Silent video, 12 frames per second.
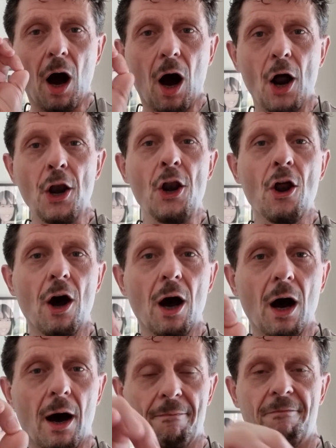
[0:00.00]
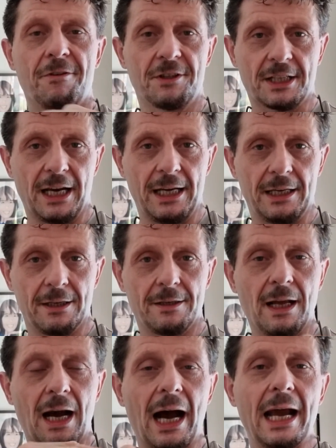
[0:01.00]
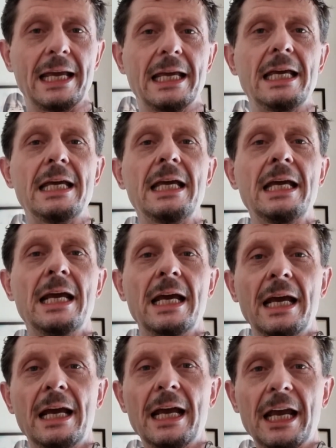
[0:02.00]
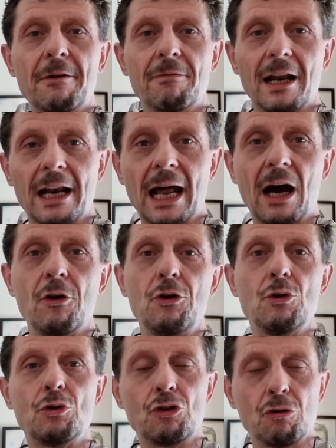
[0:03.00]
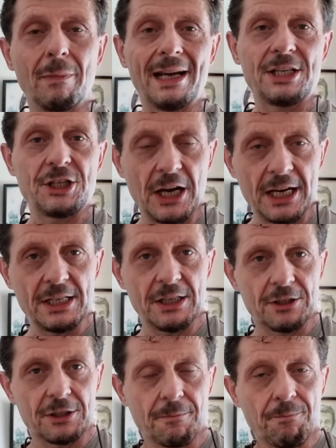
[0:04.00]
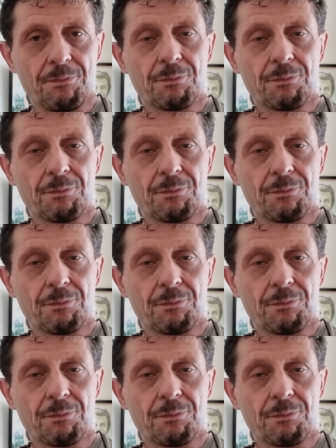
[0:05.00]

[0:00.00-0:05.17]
unobfuscated, i.e. it will allow you to make changes.